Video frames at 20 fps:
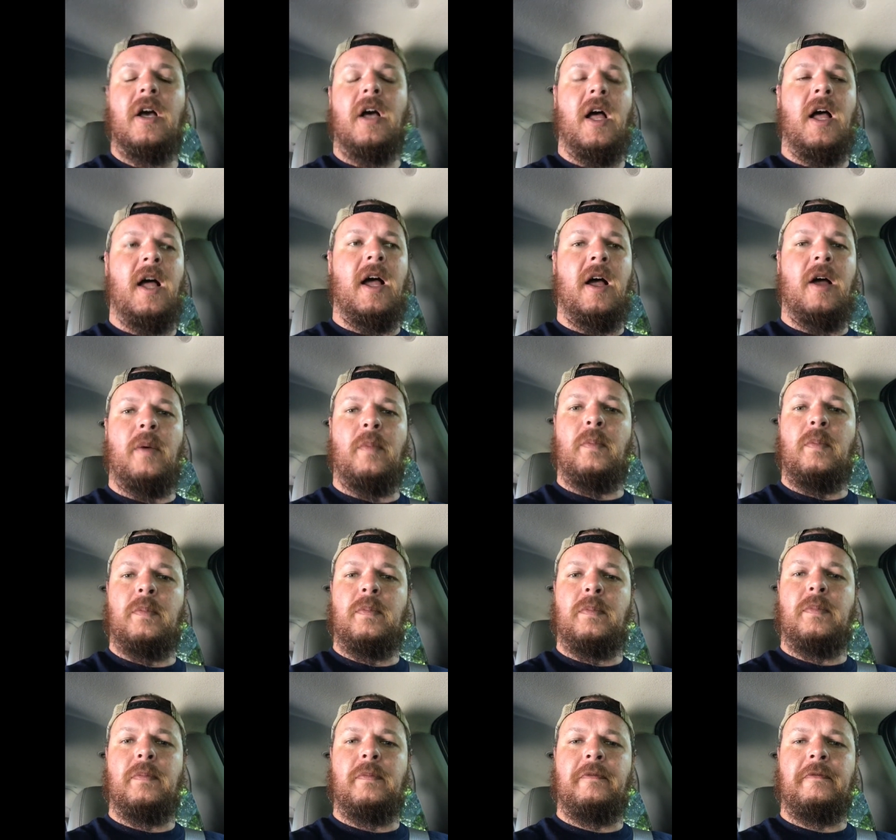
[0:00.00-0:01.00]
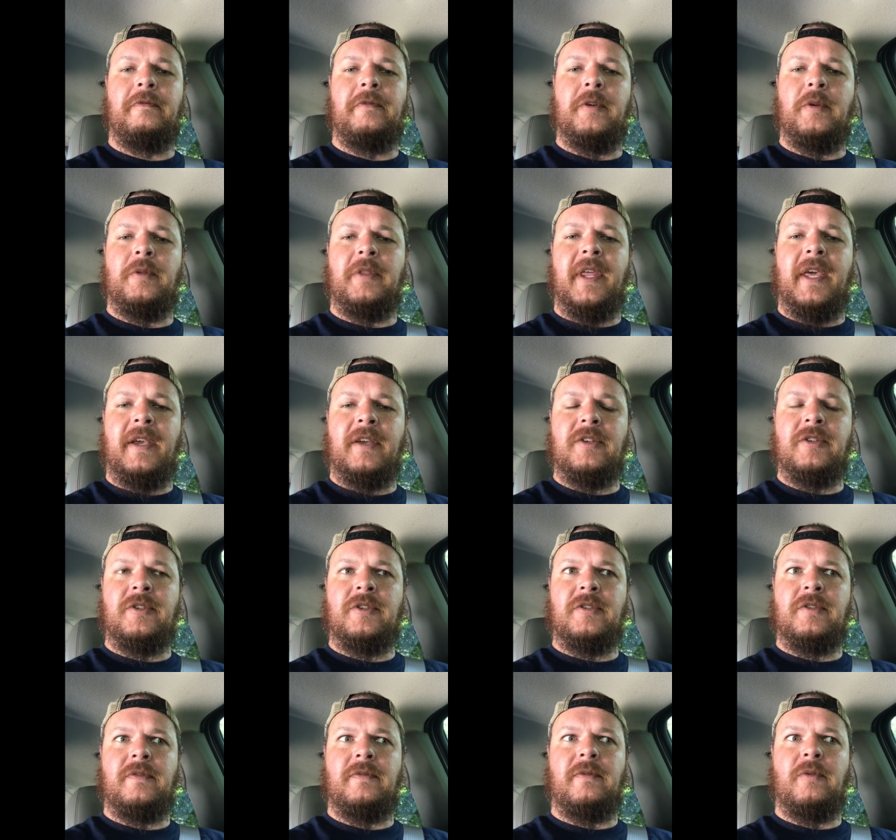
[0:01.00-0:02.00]
Um, few
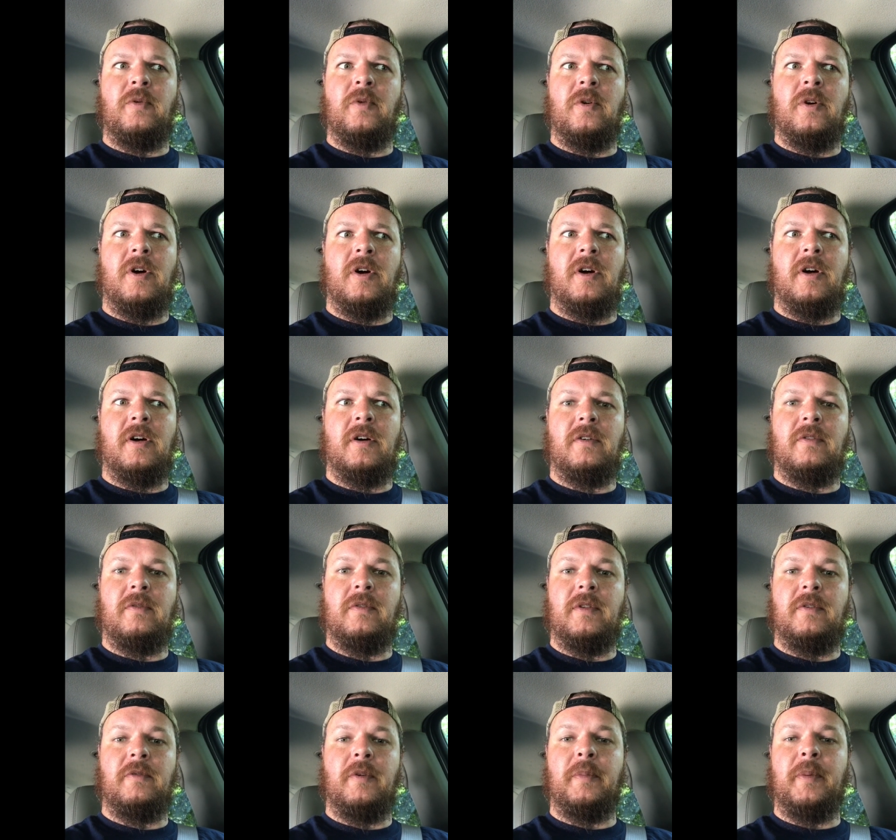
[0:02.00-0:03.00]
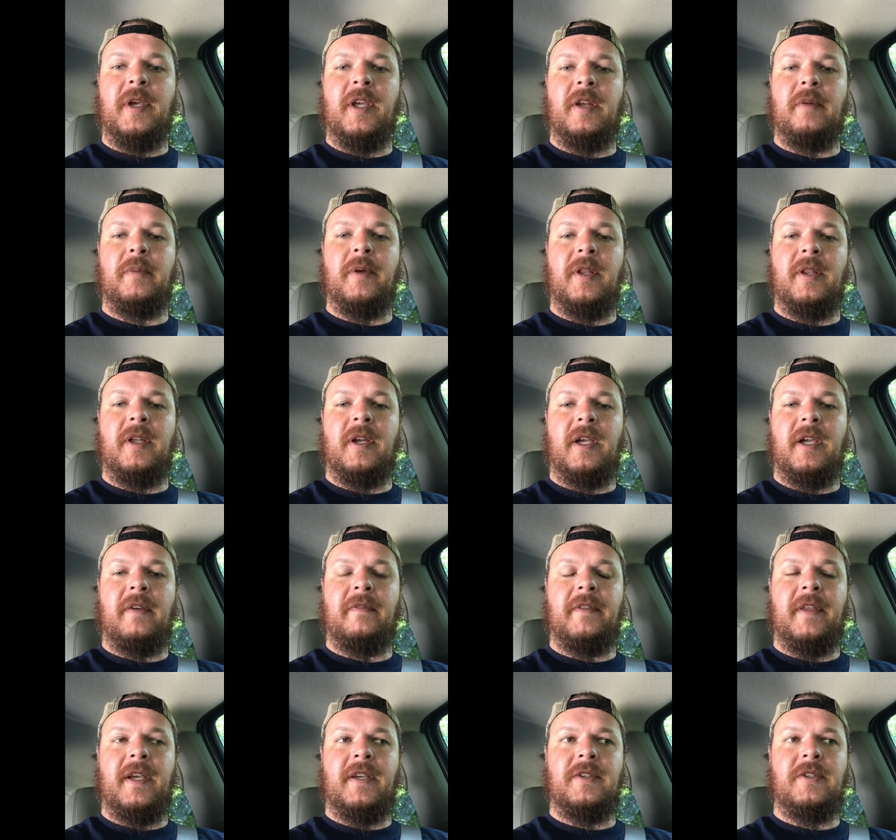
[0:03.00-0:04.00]
things for the repeatability
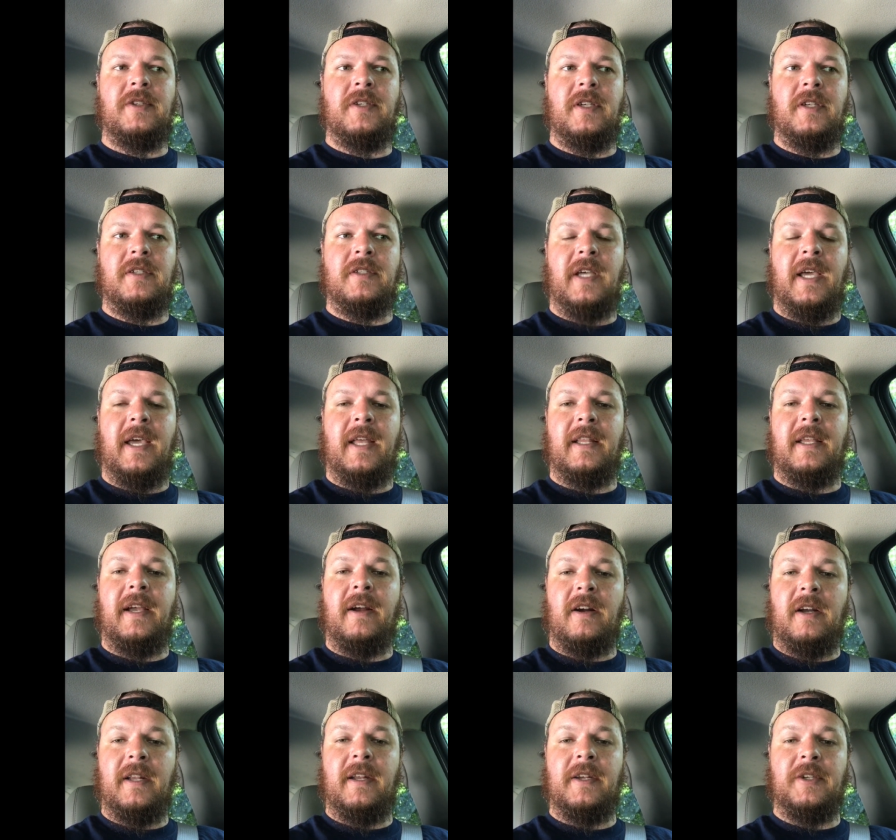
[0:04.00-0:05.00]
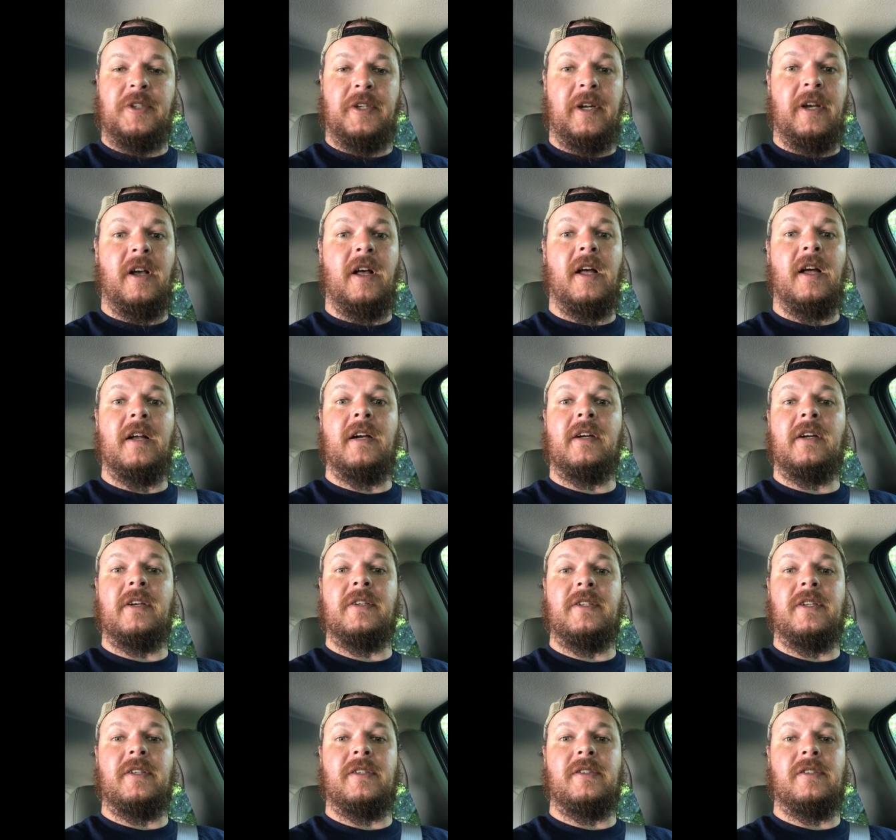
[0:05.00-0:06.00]
of this is I had the air conditioning on
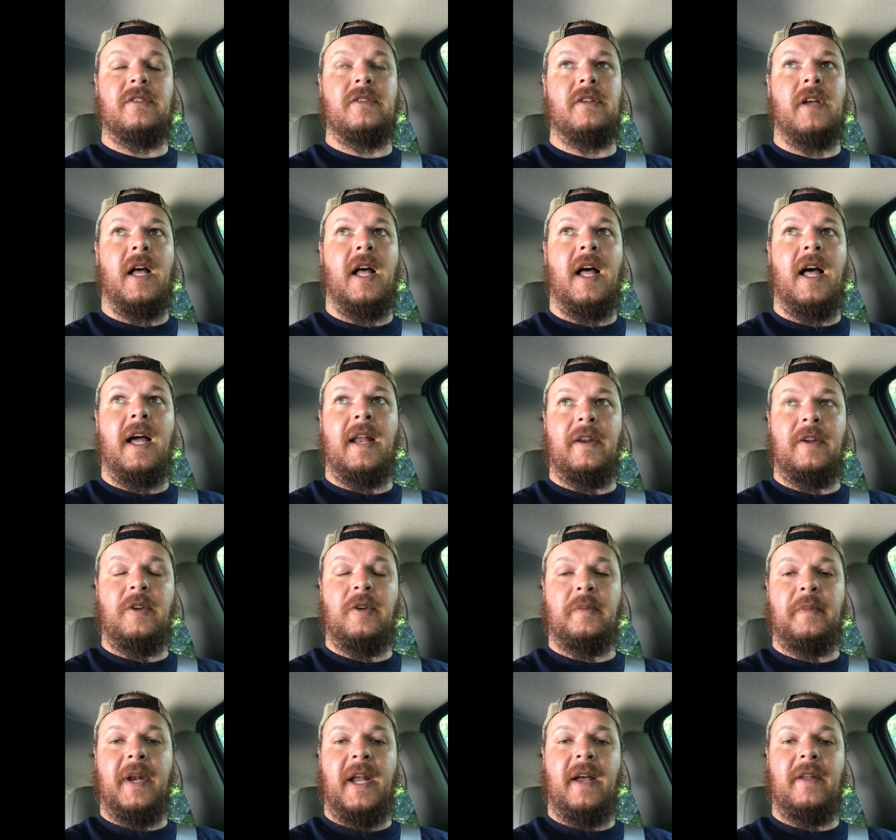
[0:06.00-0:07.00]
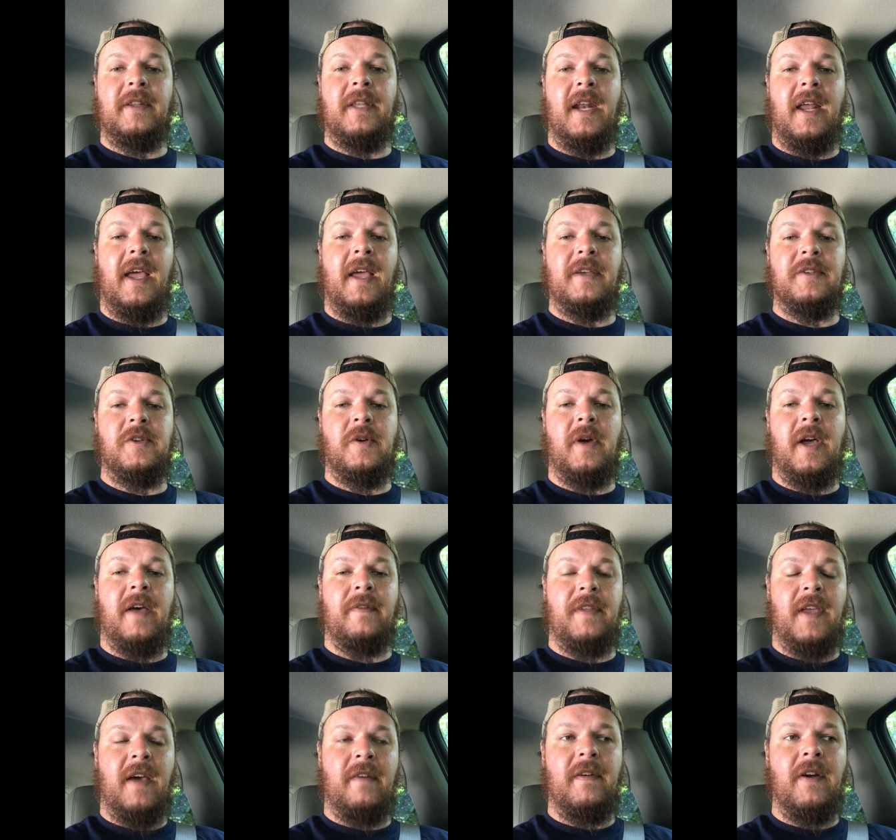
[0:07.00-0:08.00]
because it's hot and humid out today, so I
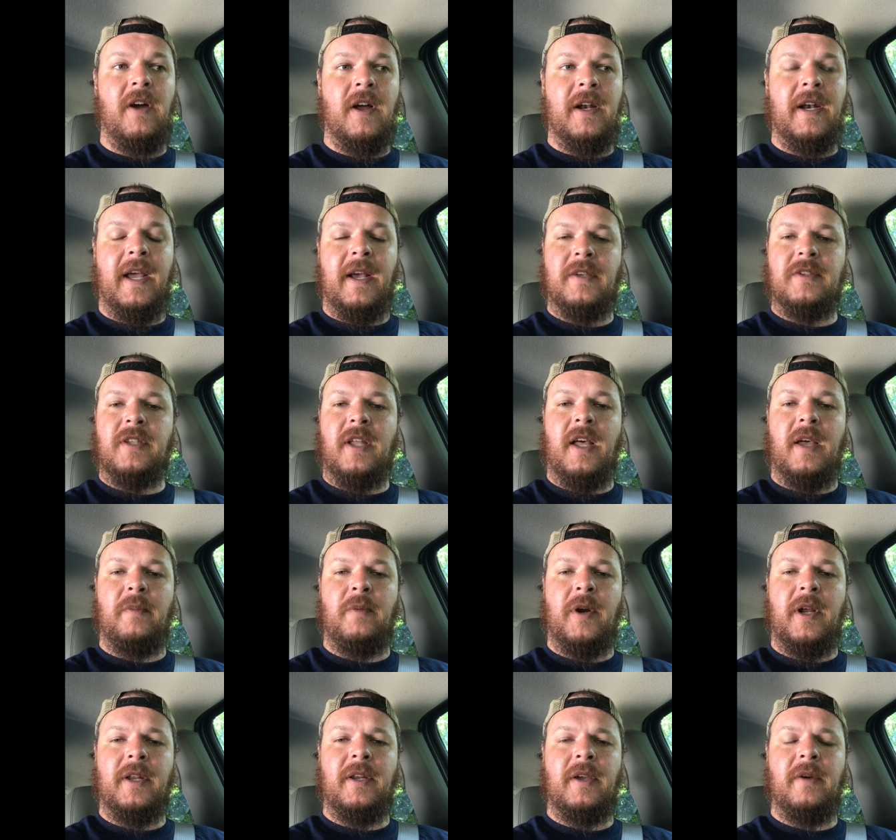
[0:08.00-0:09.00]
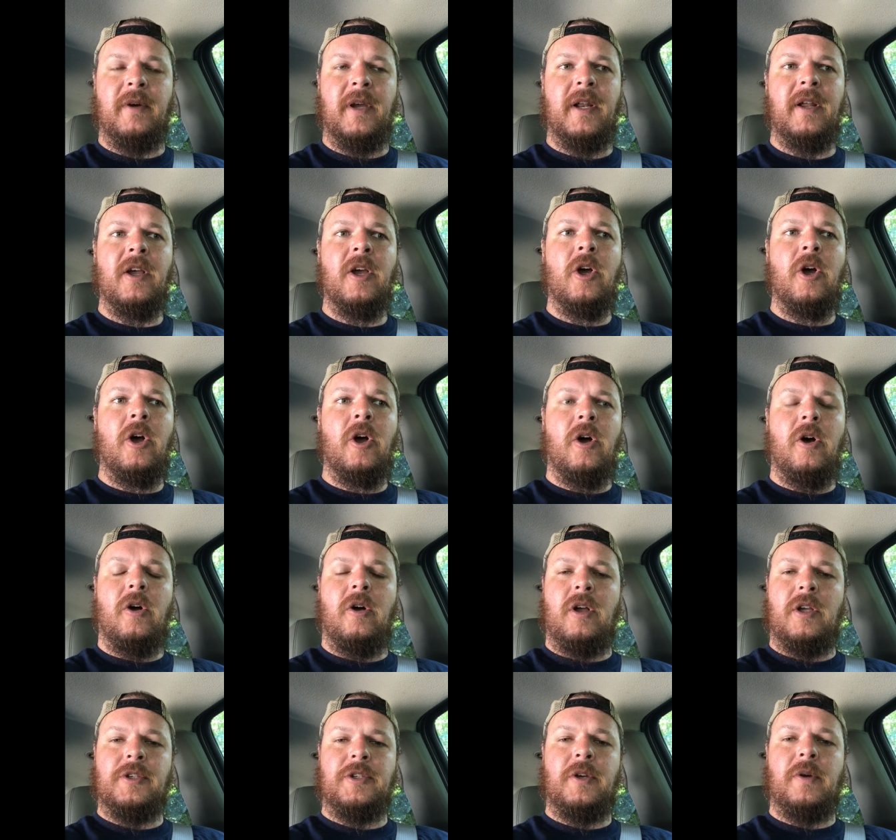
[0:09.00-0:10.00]
have to have it on next time when I do it.
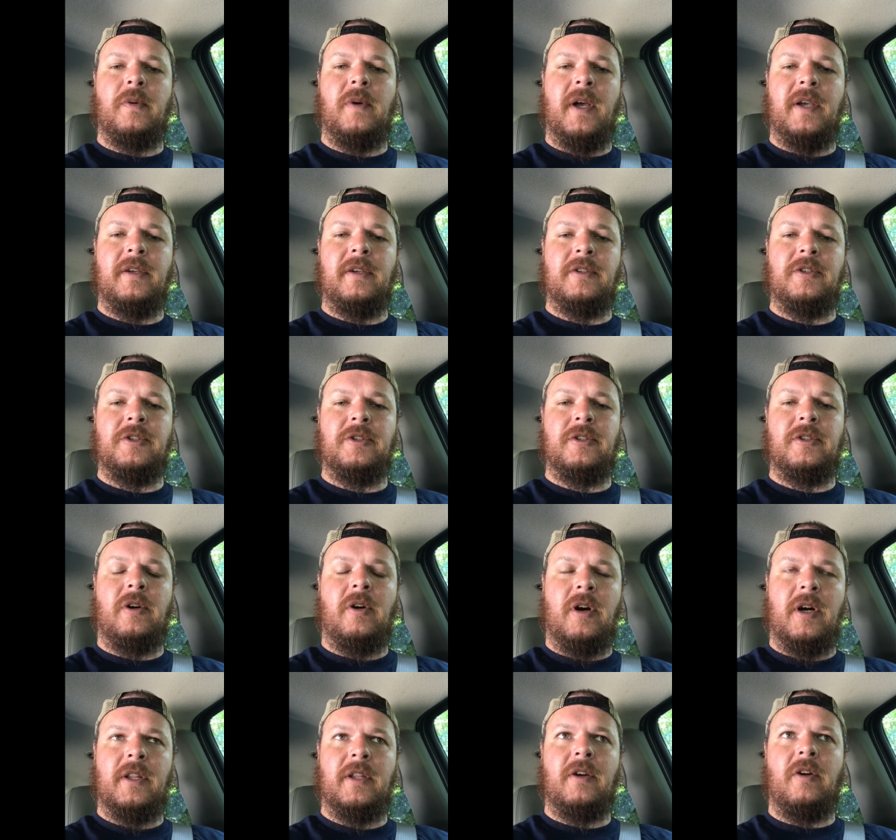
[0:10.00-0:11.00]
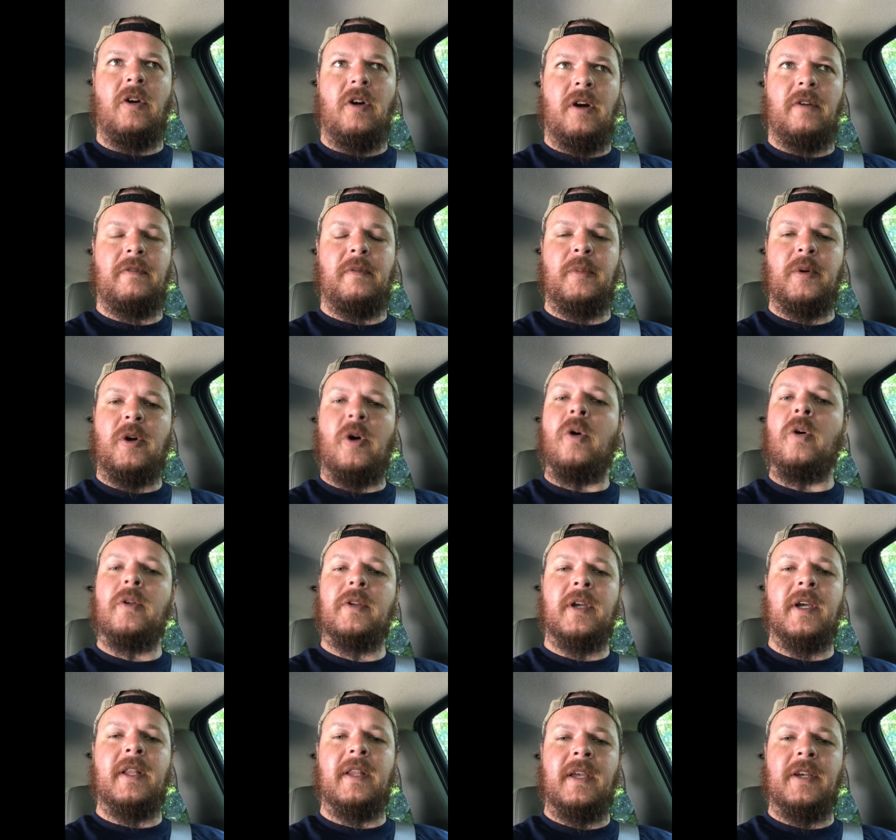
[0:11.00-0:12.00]
Also, I started the car from a
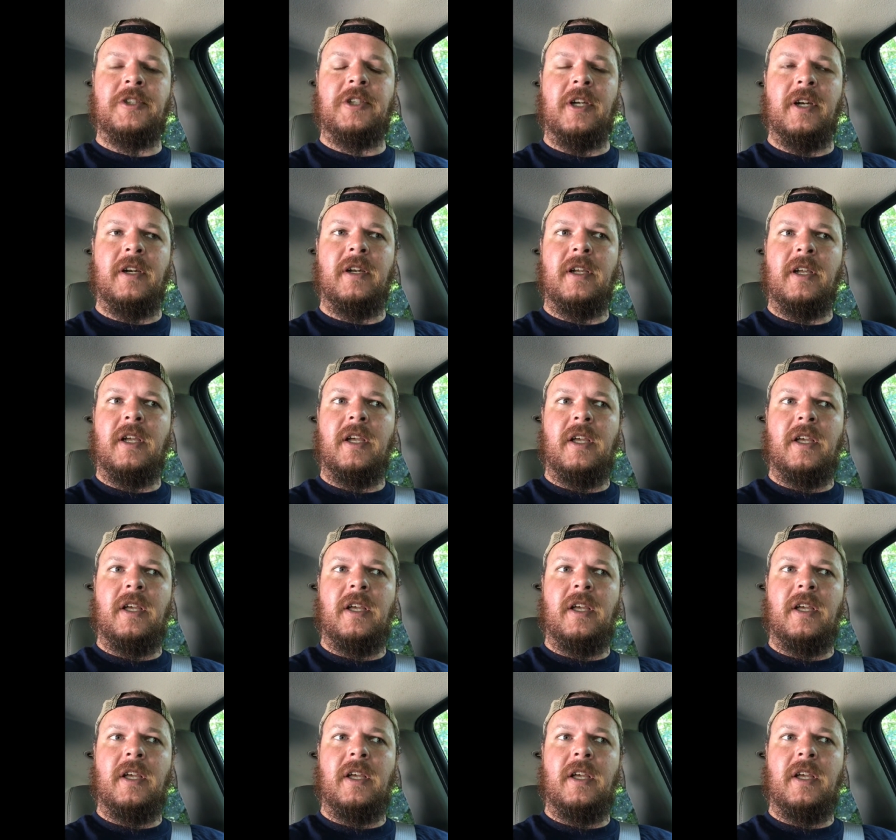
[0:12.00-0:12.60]
cold condition.